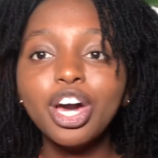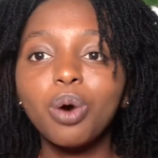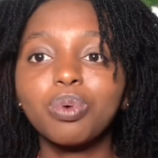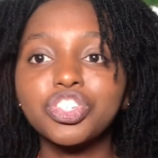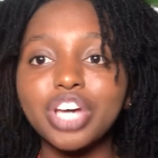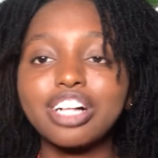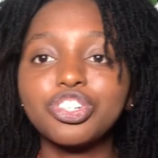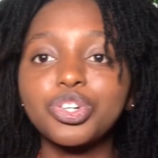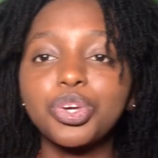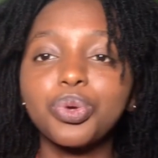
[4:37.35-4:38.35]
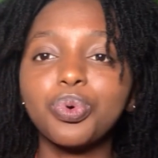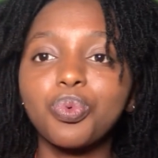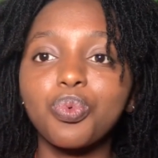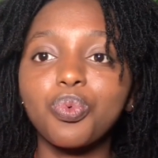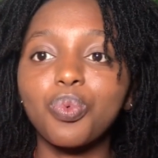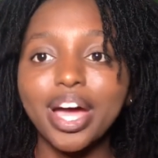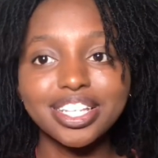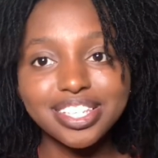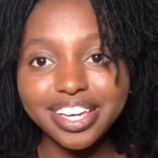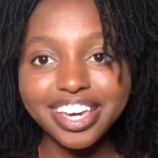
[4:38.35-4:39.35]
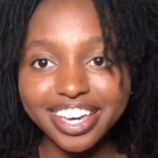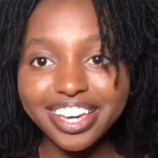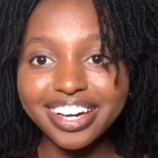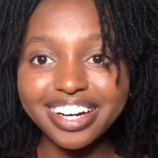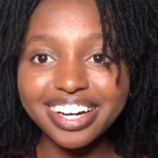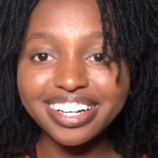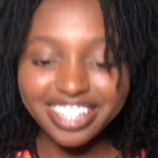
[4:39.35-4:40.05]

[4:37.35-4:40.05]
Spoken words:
which I'll show you right here,